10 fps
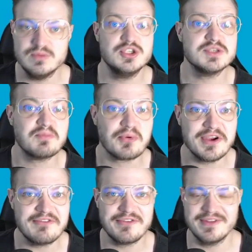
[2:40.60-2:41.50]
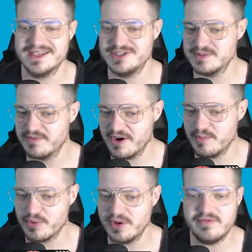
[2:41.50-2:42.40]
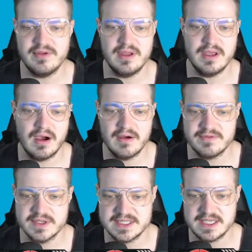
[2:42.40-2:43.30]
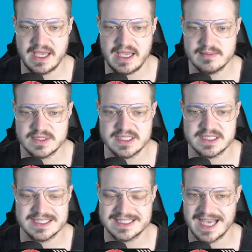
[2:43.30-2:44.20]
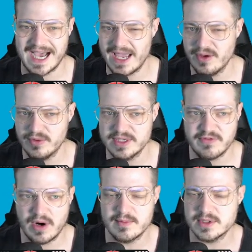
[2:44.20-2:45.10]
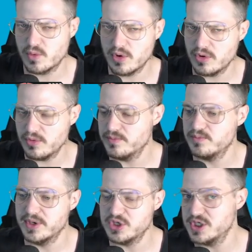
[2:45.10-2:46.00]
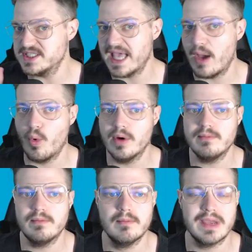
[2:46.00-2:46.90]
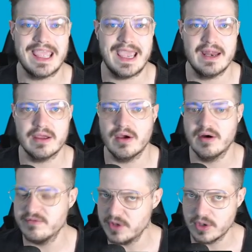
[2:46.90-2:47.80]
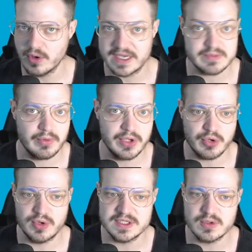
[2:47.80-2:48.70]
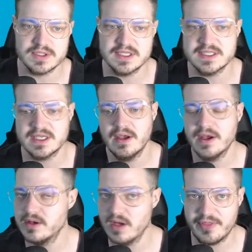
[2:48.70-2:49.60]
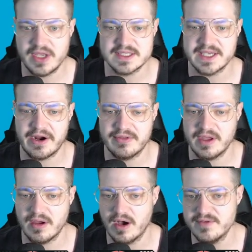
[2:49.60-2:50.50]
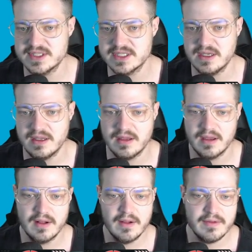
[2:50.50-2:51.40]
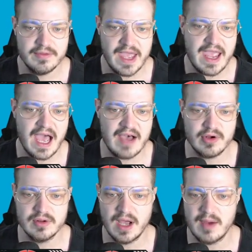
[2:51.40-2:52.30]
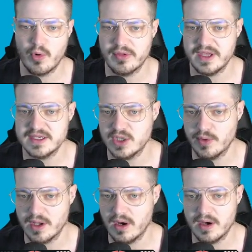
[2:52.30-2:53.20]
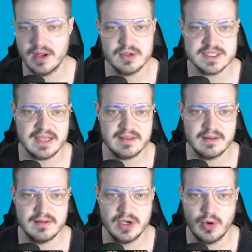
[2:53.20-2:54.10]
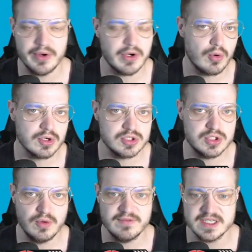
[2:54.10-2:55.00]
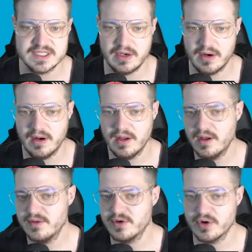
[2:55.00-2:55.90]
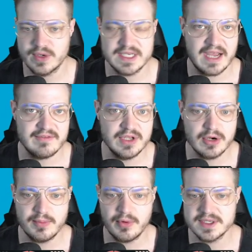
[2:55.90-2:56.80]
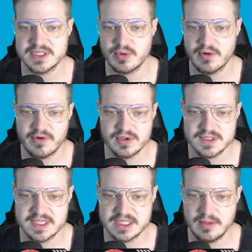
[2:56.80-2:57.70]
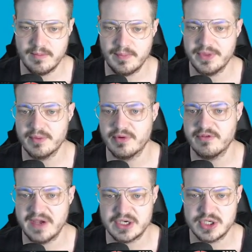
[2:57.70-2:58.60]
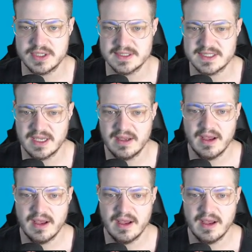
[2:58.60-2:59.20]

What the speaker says: just very briefly off the same style as Farmer's World, but just that one mechanic of, you know, exploiting resources, not the entire thing. Obviously, they have a lot more things going on. It looks like, you know, in quarter two of this year, they're going to have leaderboards, the referral system, the professions,